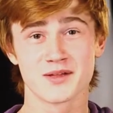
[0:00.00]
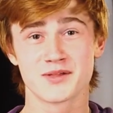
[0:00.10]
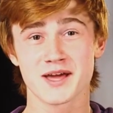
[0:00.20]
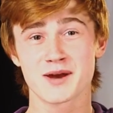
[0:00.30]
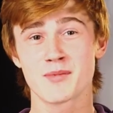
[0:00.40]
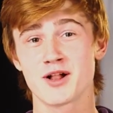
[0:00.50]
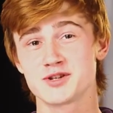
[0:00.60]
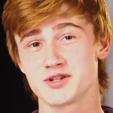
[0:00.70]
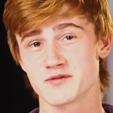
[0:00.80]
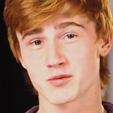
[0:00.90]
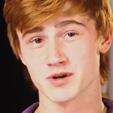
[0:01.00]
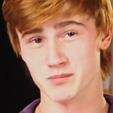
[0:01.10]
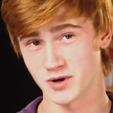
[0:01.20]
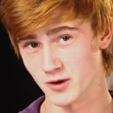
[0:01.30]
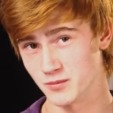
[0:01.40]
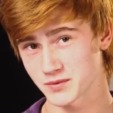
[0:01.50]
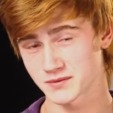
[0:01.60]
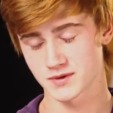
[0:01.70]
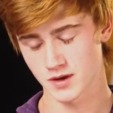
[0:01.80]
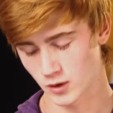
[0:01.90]
The etymology of the word pope,
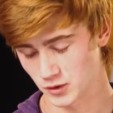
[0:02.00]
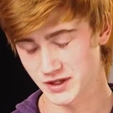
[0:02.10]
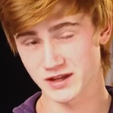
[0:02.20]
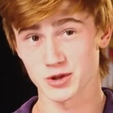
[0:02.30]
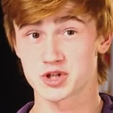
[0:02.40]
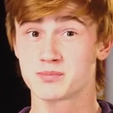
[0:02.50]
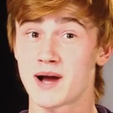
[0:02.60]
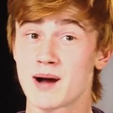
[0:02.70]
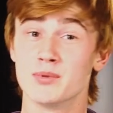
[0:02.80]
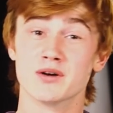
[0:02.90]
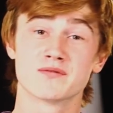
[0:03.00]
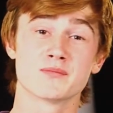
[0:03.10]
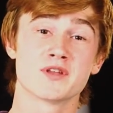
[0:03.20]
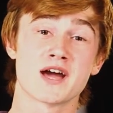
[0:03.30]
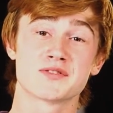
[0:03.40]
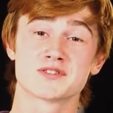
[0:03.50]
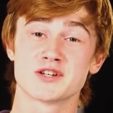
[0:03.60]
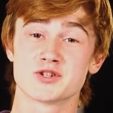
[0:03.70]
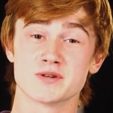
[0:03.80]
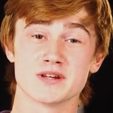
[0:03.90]
Old English papa from the 9th
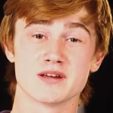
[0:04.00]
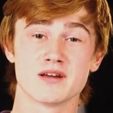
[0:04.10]
century,